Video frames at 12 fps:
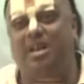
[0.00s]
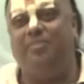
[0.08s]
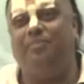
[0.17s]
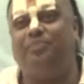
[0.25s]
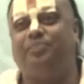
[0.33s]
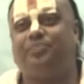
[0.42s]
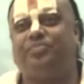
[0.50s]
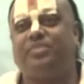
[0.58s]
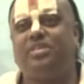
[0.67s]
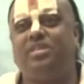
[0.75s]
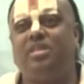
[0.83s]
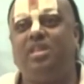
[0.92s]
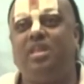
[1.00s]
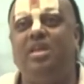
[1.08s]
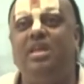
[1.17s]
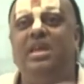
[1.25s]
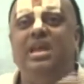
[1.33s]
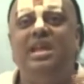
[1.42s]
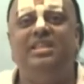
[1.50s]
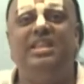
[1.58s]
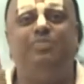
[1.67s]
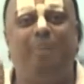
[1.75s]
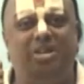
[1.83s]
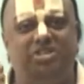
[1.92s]
ephemeral.
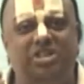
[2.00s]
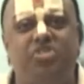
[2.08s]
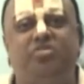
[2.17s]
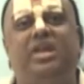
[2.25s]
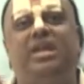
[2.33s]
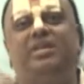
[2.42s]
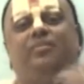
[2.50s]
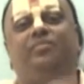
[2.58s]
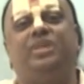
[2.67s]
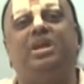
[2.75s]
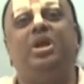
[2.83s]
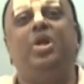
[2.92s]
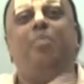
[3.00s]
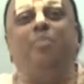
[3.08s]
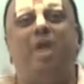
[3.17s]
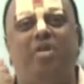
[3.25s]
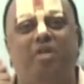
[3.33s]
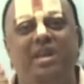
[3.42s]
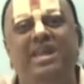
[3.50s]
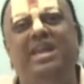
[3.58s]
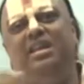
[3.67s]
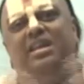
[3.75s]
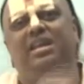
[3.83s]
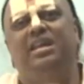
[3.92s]
This persisting,
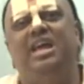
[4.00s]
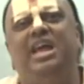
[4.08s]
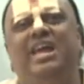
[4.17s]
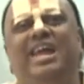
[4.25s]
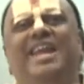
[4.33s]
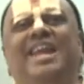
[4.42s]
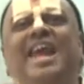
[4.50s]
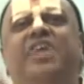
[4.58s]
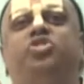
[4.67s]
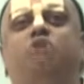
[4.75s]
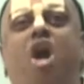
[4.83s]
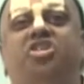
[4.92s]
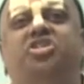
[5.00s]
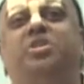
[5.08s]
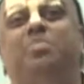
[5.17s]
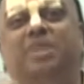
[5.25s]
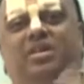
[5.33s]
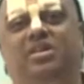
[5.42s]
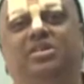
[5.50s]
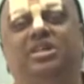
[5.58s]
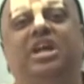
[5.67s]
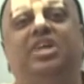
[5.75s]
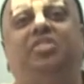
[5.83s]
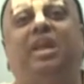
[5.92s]
perennial,
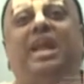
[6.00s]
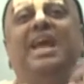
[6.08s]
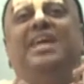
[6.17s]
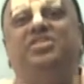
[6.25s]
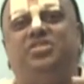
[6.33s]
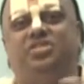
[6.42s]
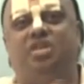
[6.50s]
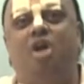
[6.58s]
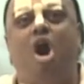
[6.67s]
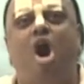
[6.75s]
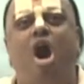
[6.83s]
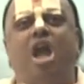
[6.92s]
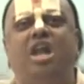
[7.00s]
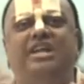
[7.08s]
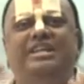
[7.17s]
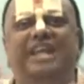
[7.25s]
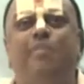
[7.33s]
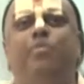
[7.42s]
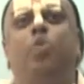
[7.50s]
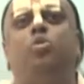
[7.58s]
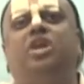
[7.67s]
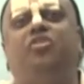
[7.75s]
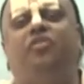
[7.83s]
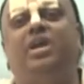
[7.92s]
inexhaustible trace or
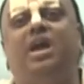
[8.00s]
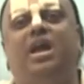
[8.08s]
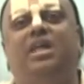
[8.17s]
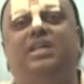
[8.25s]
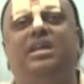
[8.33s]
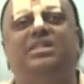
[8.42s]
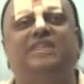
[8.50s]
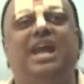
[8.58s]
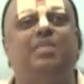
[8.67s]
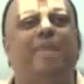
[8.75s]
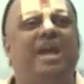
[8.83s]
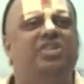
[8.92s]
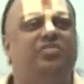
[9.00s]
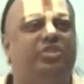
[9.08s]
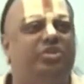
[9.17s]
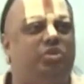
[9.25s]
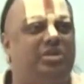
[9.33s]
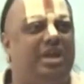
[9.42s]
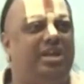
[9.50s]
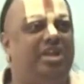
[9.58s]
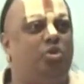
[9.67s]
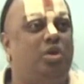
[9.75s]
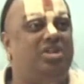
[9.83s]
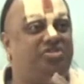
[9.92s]
deep-rooted fear that is in the minds of the
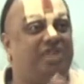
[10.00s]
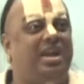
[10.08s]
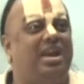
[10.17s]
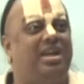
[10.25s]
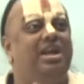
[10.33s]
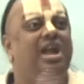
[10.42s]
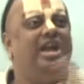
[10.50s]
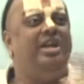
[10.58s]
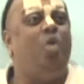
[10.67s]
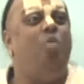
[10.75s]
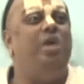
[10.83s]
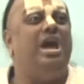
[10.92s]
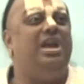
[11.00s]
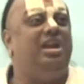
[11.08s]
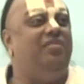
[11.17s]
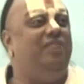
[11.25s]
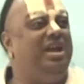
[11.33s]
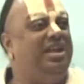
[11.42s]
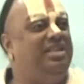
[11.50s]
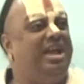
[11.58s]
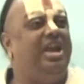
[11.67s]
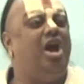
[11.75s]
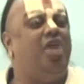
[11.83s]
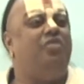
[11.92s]
society is known as terror. Now we are
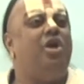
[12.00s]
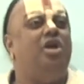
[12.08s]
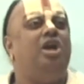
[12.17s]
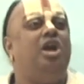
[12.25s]
living in the era